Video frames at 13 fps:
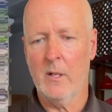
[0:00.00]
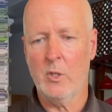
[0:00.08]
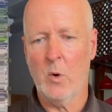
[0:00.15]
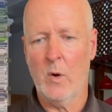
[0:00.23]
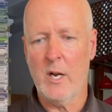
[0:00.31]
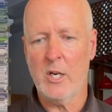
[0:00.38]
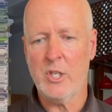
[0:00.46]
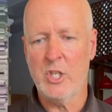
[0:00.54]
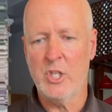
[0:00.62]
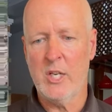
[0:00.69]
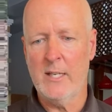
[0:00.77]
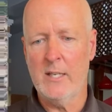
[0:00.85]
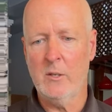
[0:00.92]
Torre
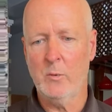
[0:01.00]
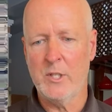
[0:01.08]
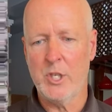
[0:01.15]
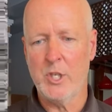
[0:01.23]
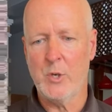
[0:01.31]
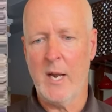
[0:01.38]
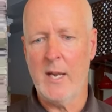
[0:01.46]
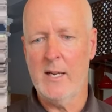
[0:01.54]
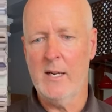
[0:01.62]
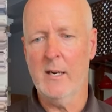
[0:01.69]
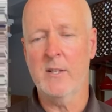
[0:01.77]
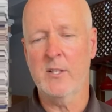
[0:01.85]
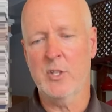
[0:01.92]
Argentina, which is right
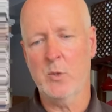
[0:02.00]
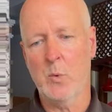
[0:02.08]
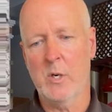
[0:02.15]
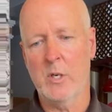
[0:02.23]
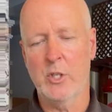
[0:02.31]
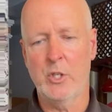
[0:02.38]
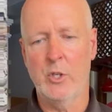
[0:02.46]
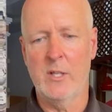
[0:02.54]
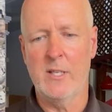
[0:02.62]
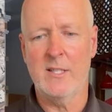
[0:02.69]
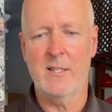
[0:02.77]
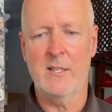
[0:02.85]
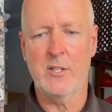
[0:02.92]
here. This is where
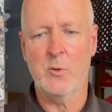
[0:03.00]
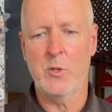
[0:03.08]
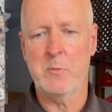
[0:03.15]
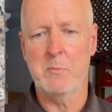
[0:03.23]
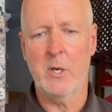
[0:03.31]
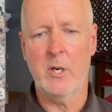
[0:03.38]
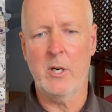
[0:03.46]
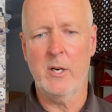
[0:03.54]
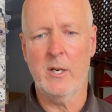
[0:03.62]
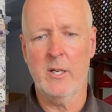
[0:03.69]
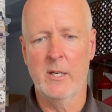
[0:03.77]
Julius Caesar was murdered.